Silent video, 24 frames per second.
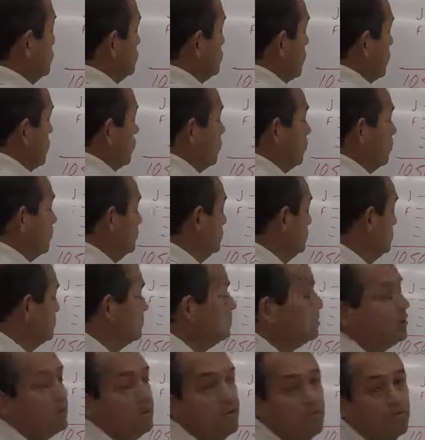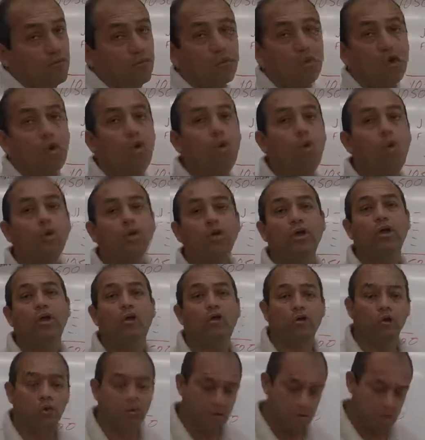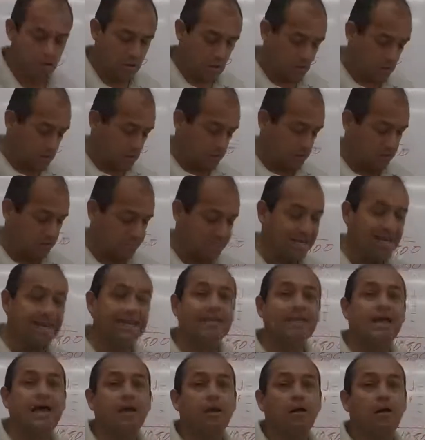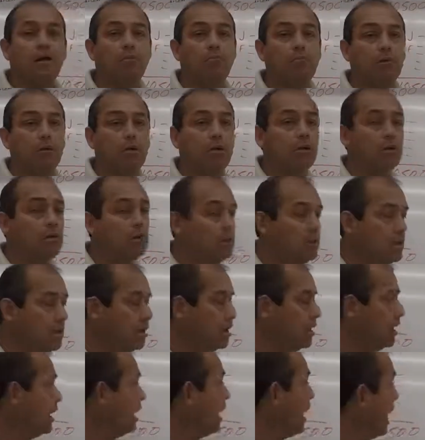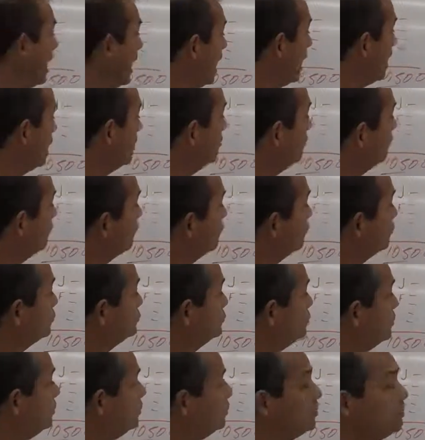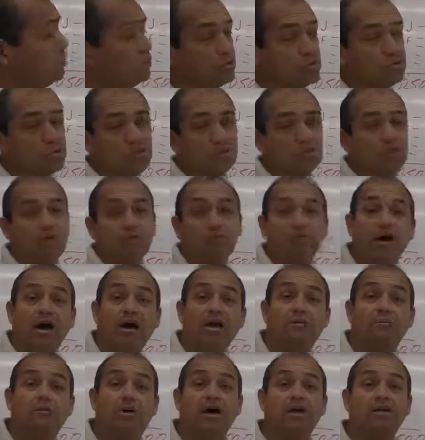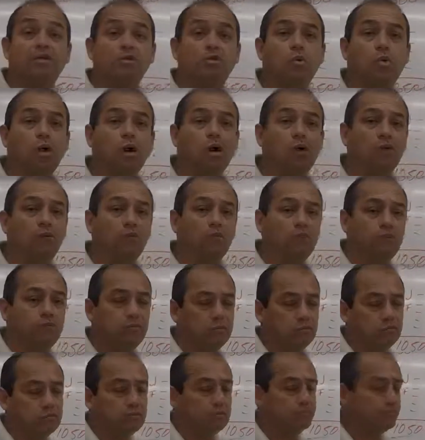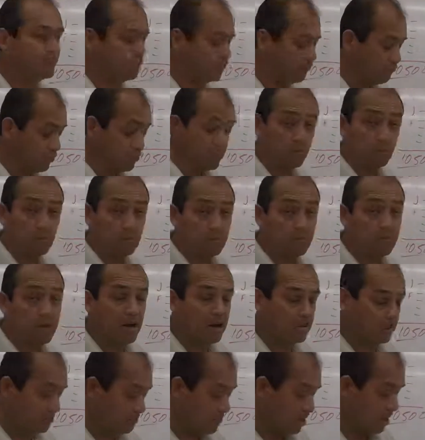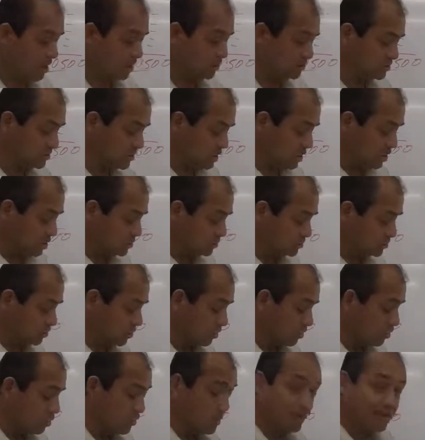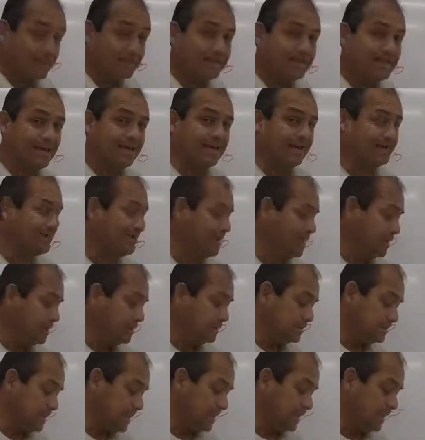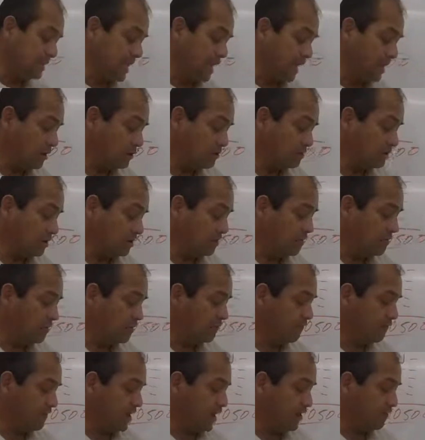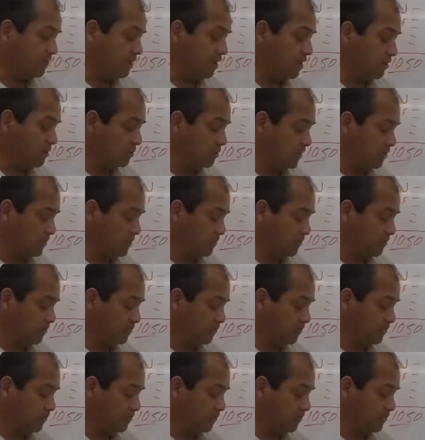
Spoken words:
total for the whole year. You take that number, and first thing you do is you divide it by 12 for the amount of months. So we're going to take 10,500